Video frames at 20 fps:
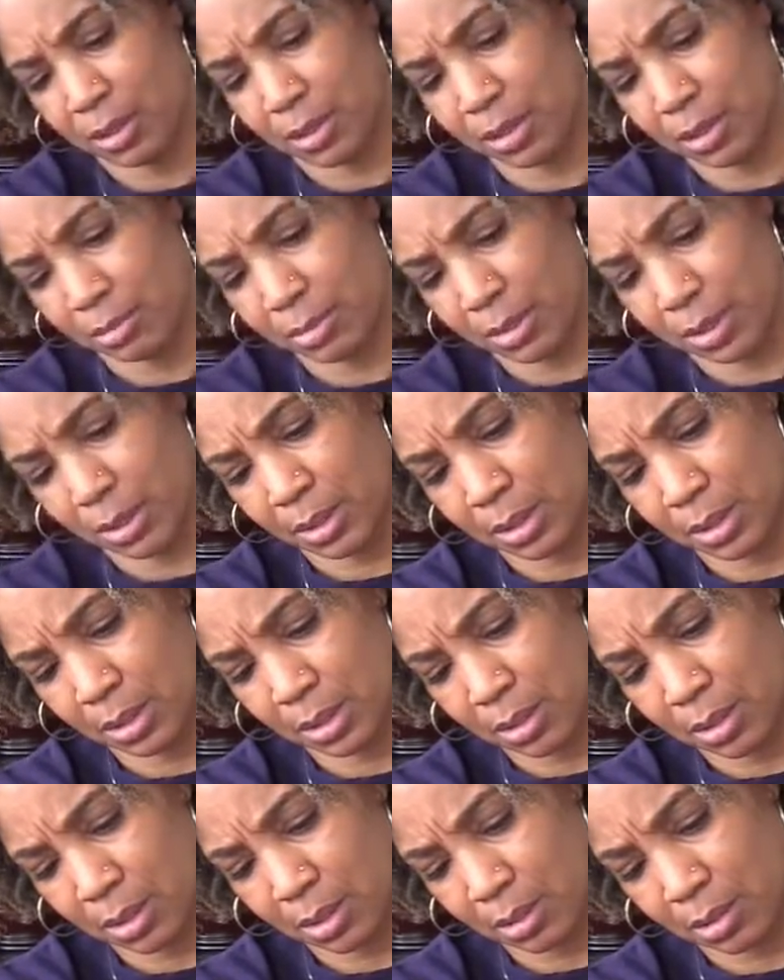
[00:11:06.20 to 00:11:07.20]
Let me
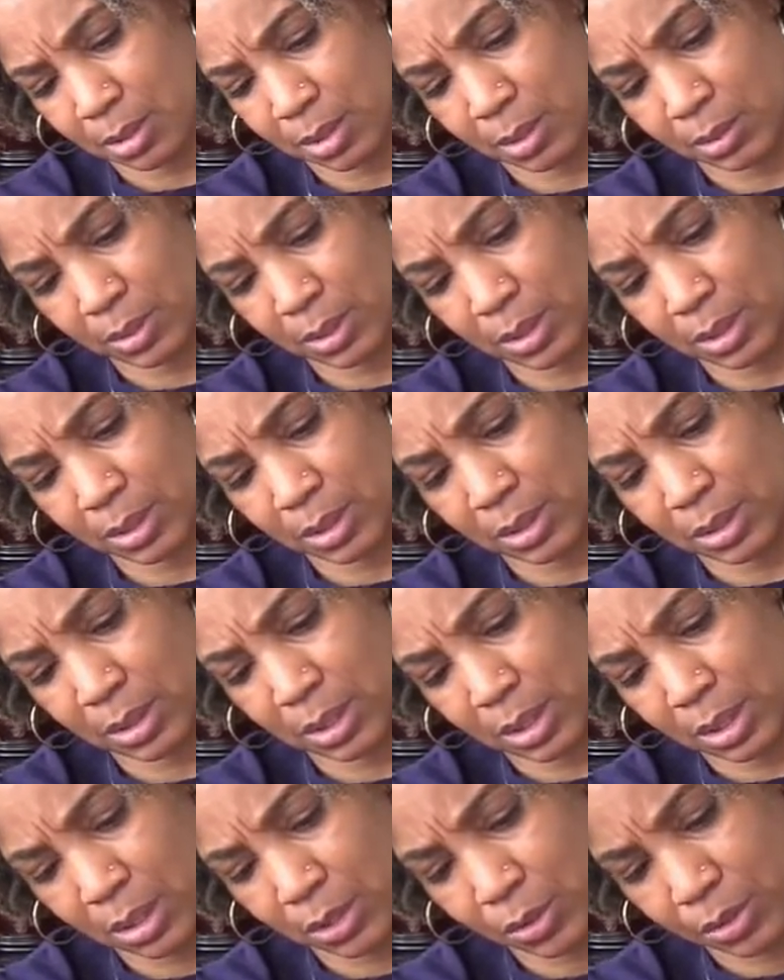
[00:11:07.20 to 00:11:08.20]
see. I thought there was a
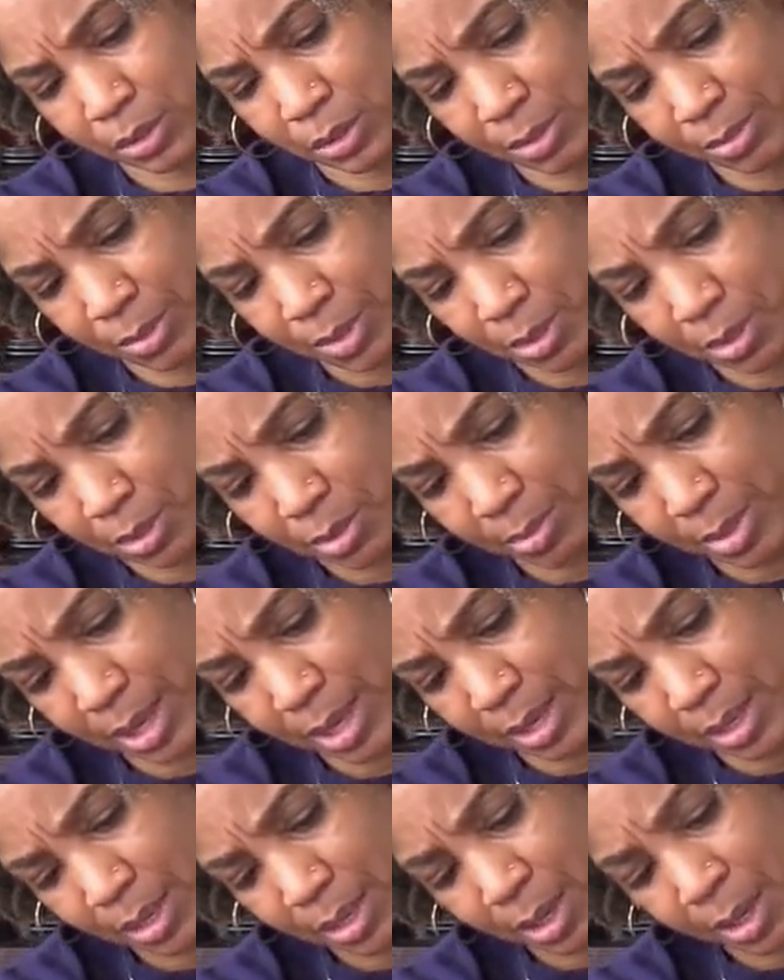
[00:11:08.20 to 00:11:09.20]
tear or something on the
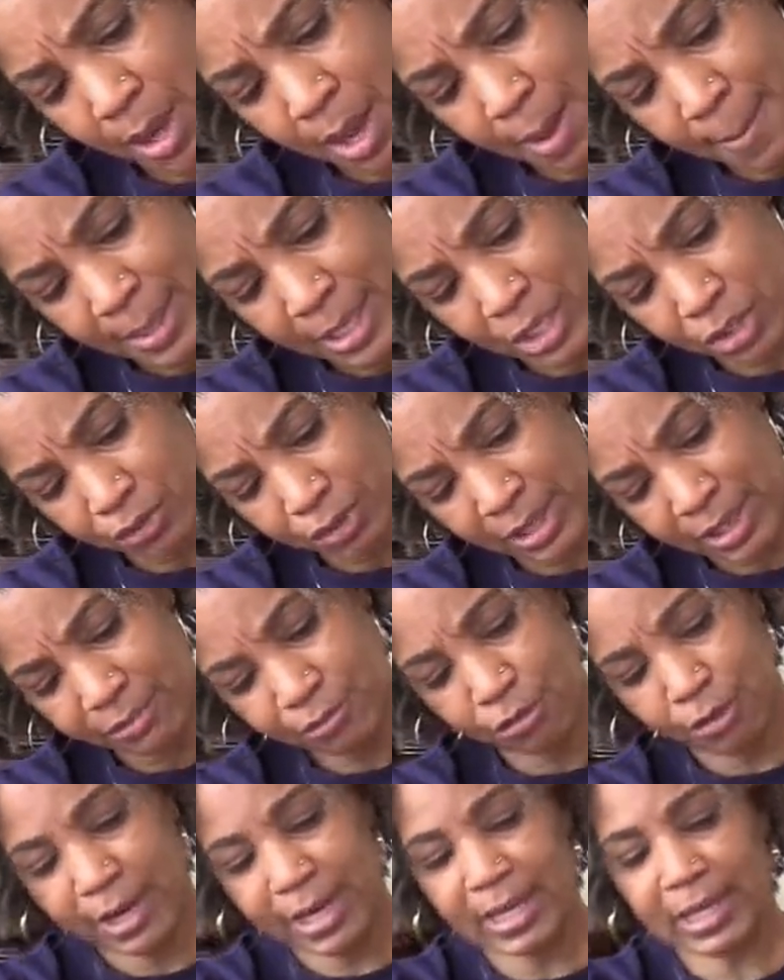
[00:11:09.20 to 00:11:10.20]
back here, but it's really
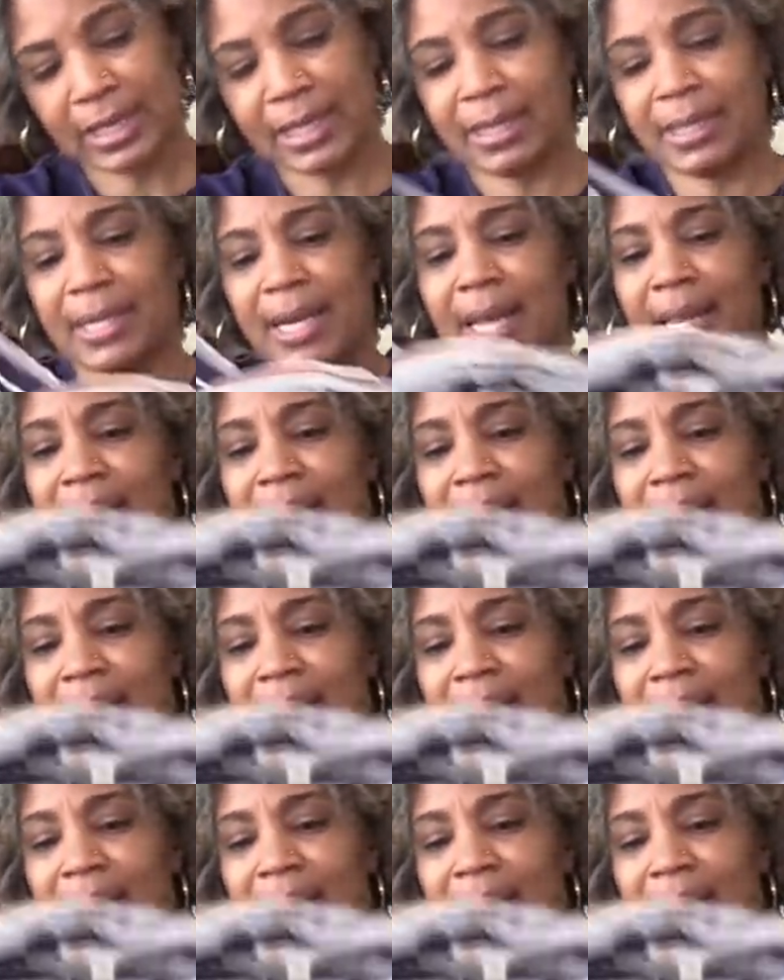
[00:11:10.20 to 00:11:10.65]
wrinkly, and I